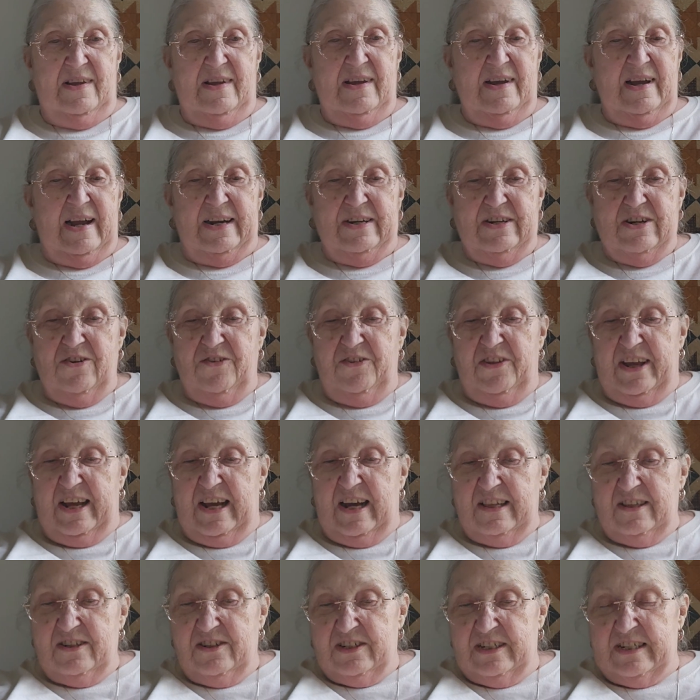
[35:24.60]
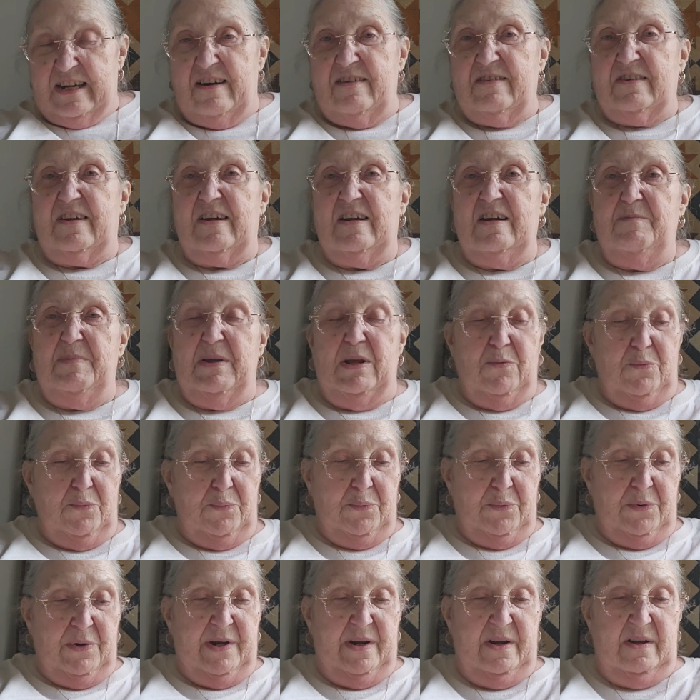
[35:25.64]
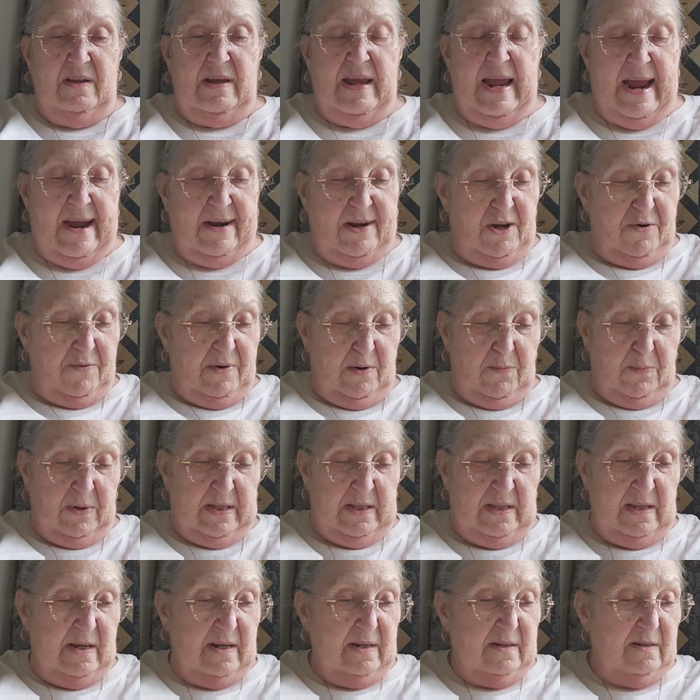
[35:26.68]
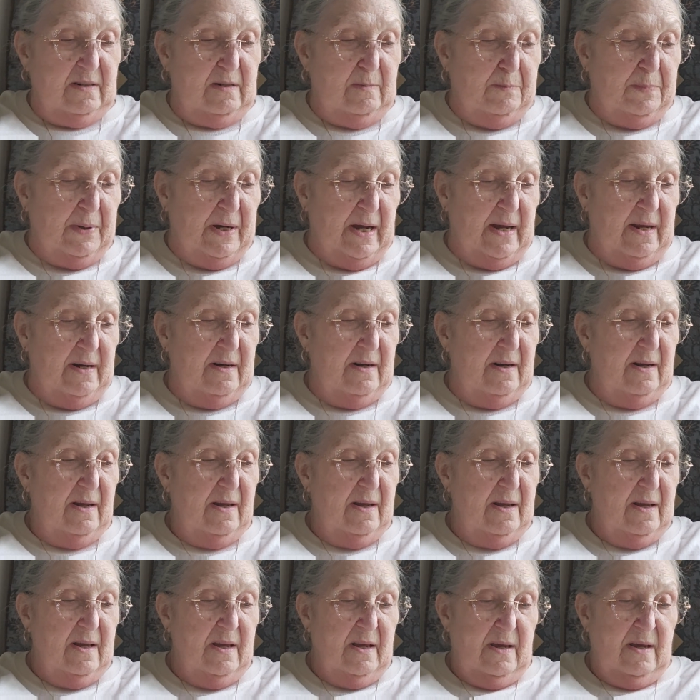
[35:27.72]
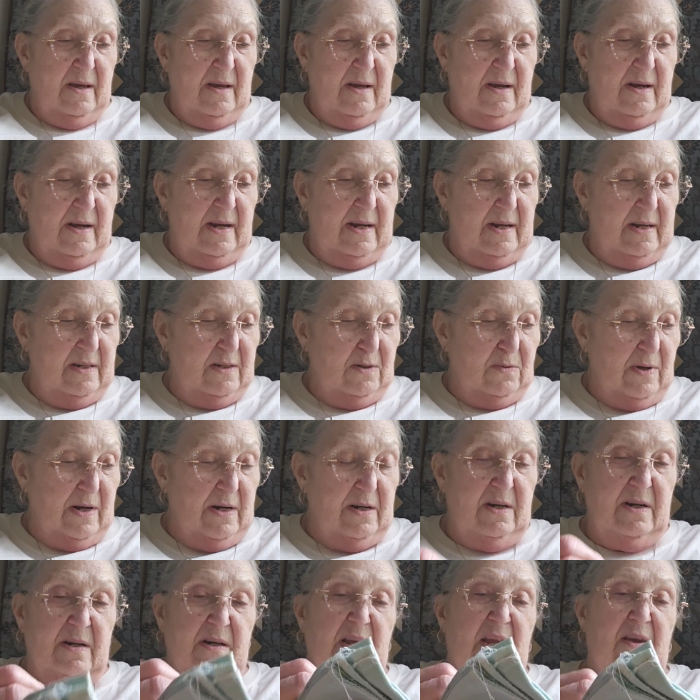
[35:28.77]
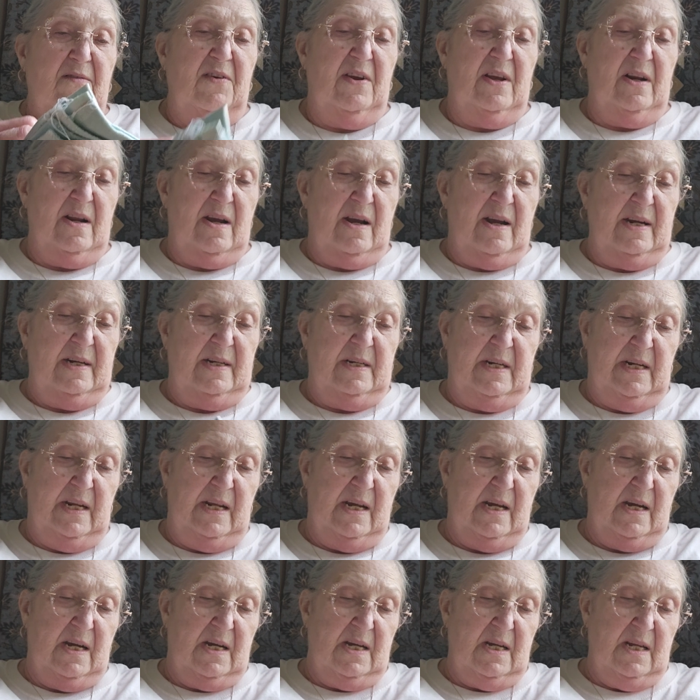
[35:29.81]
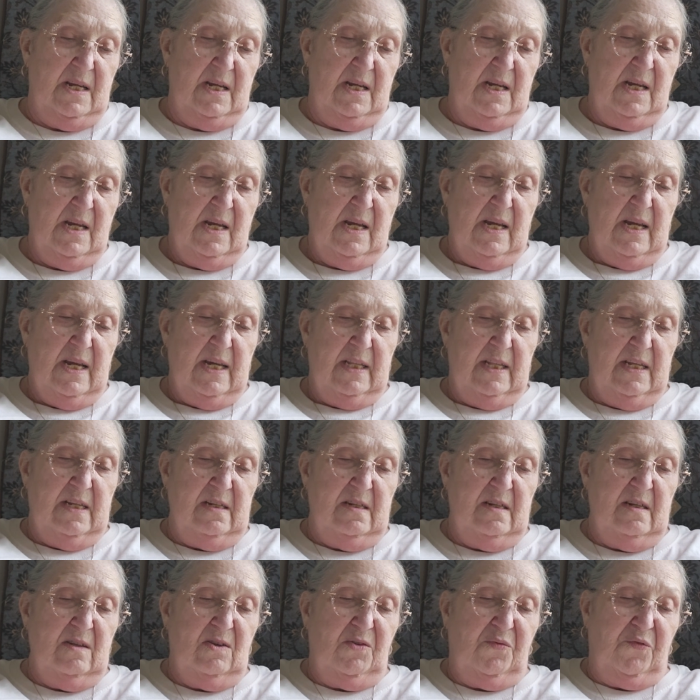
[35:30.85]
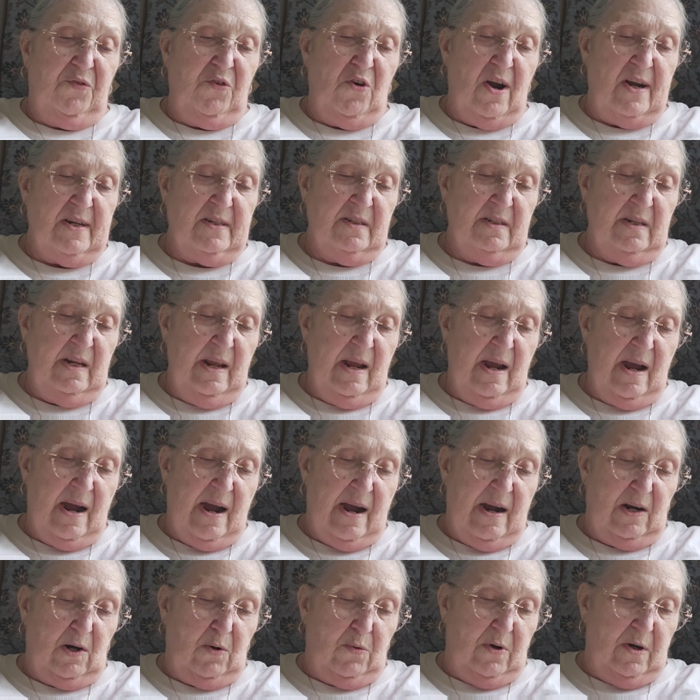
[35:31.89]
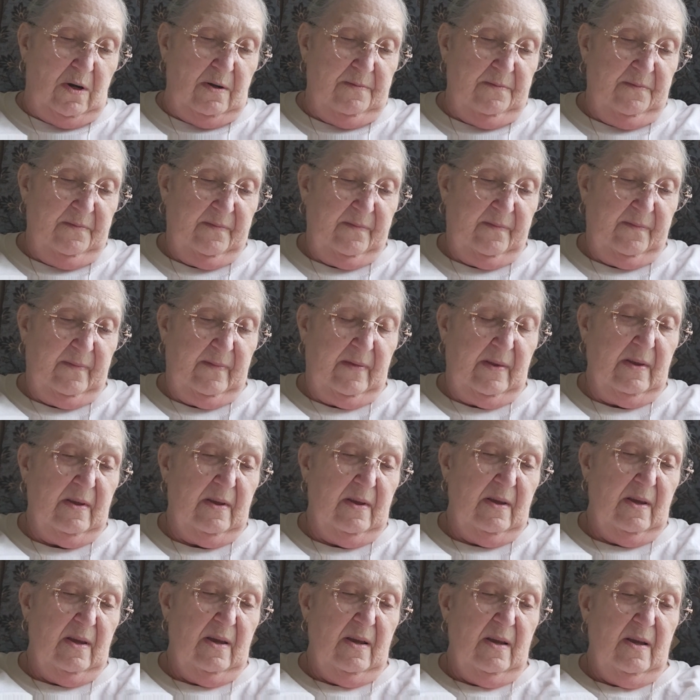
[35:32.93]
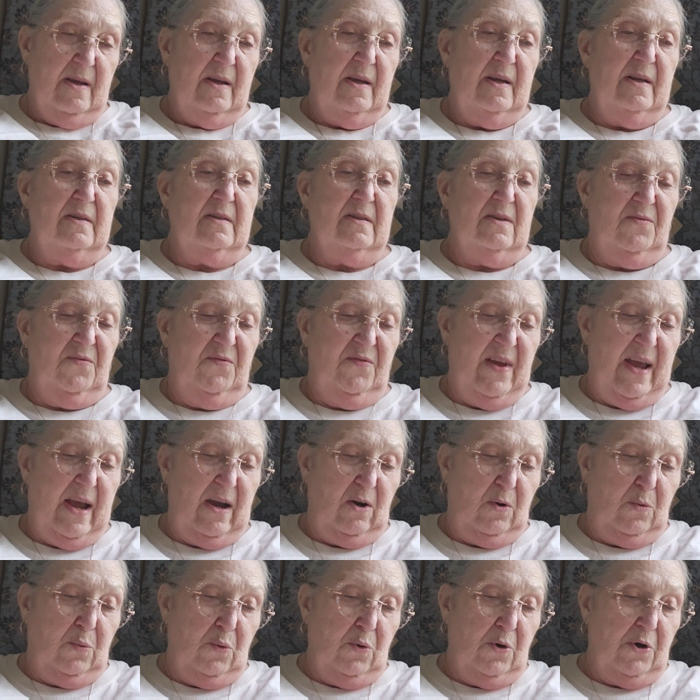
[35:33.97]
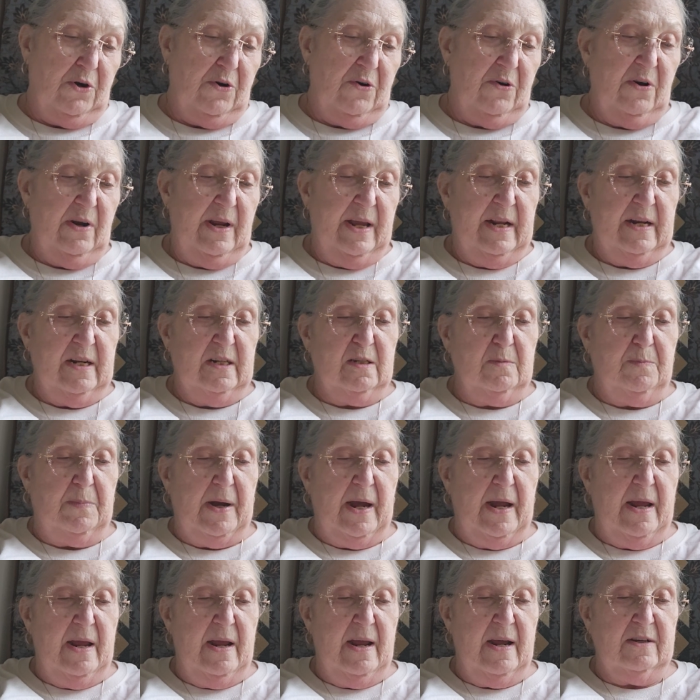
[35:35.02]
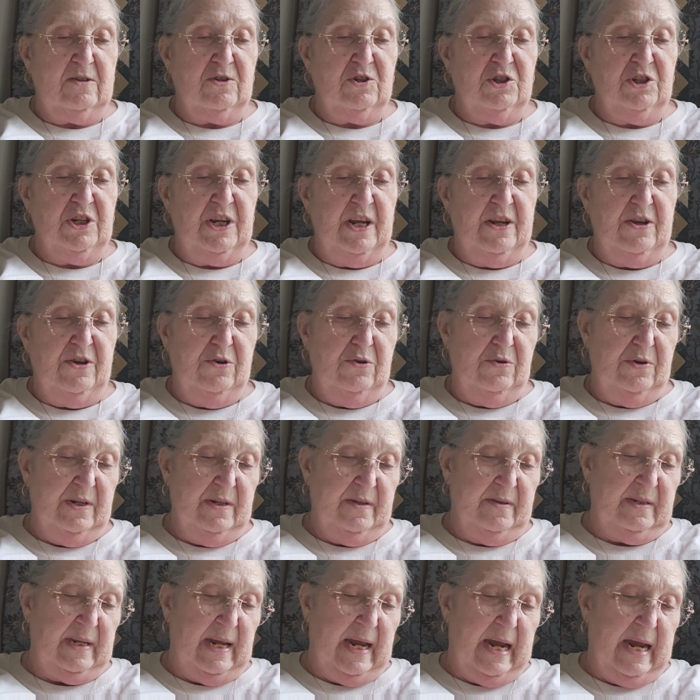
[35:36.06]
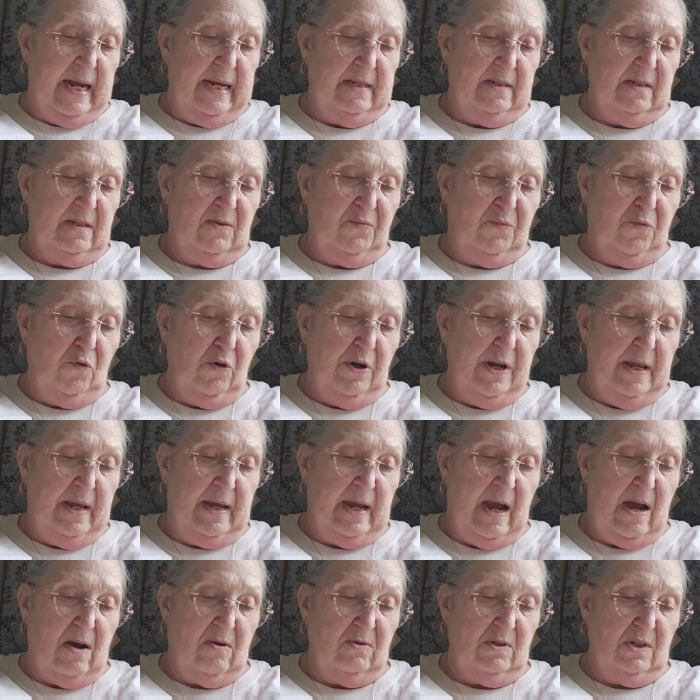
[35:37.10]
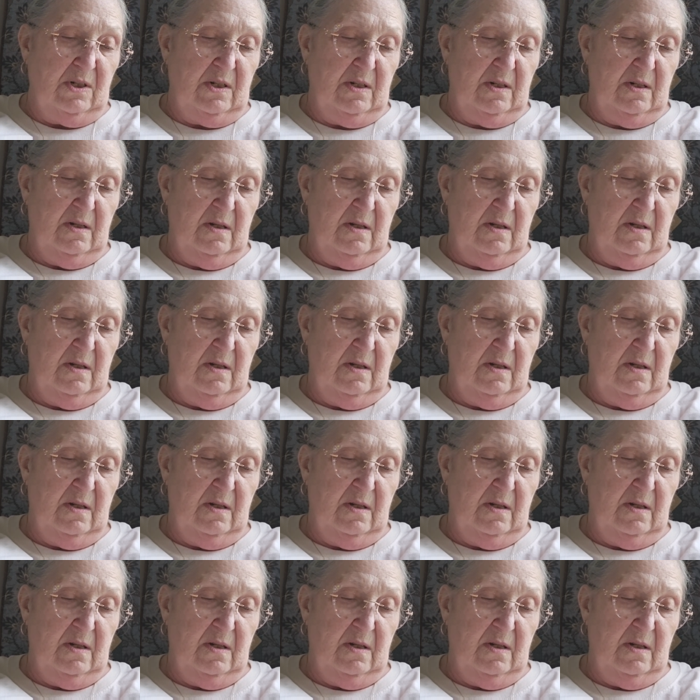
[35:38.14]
I know the colors aren't going to be real accurate with this, but I just wanted to give you an idea. This is Frosty Aqua. That's a fat quarter, and it's by XJU Designs, 40 count.